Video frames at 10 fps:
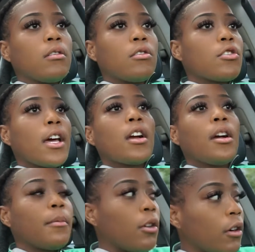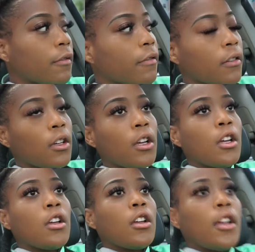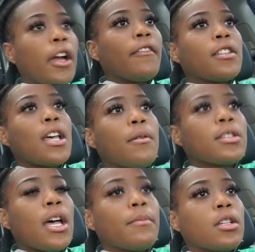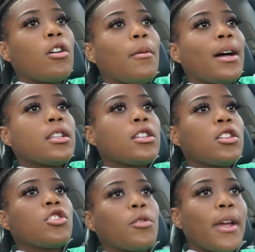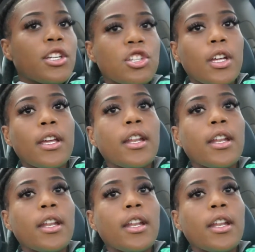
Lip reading: Try to cut me off. Every time it was time to go about the situation,